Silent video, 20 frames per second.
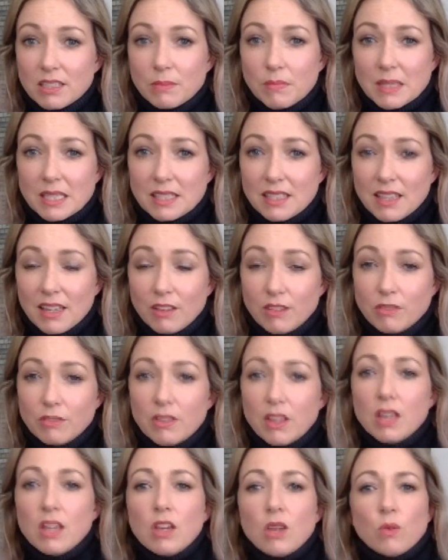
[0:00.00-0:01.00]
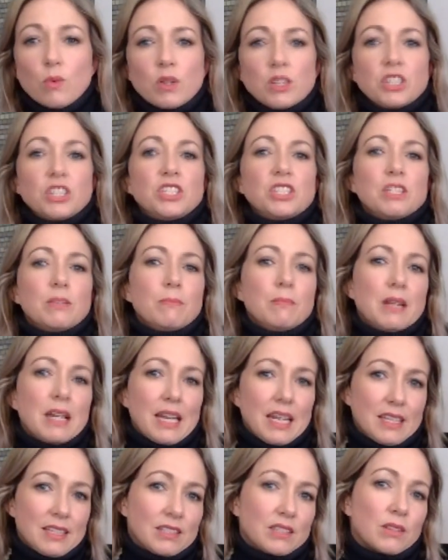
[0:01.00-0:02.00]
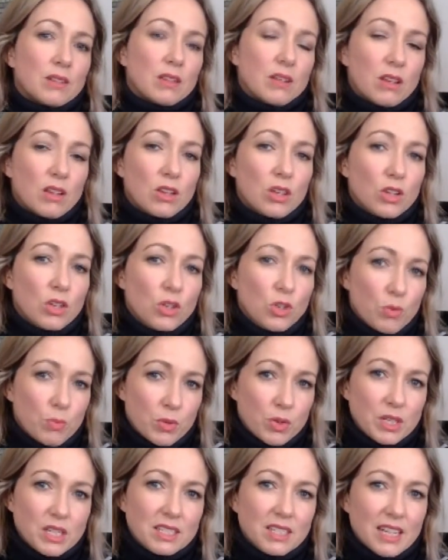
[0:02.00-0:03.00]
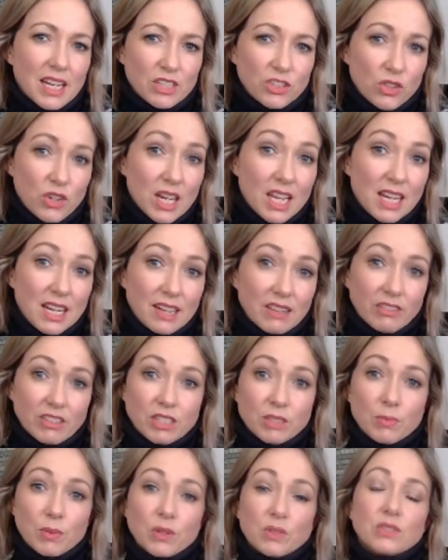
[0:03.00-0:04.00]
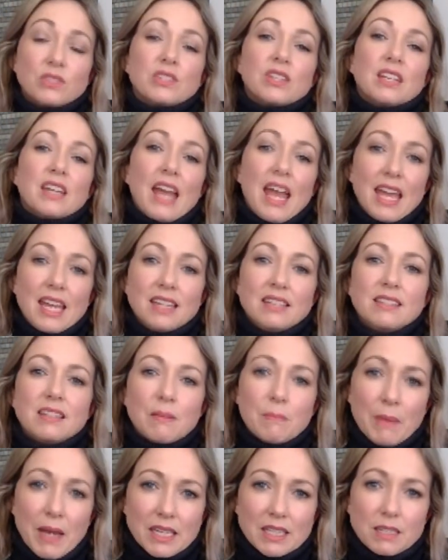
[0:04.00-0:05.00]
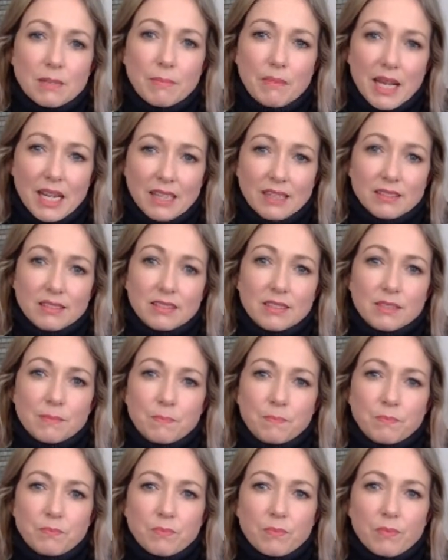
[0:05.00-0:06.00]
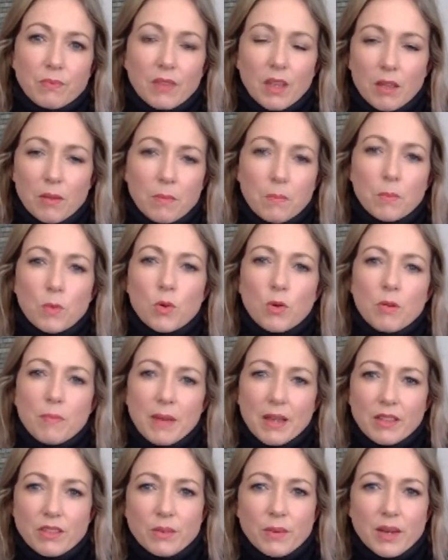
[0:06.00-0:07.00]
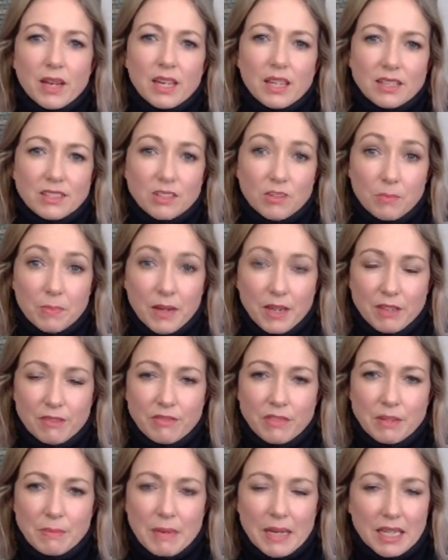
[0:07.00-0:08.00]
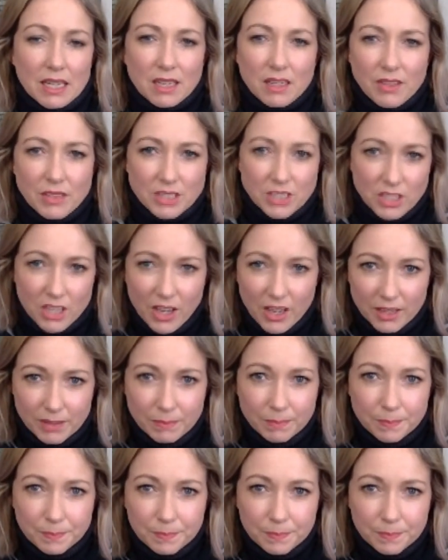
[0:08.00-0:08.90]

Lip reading: myself, which stimulates your body's natural healing response and aids it back to balance. More about the workings of biofeedback another time.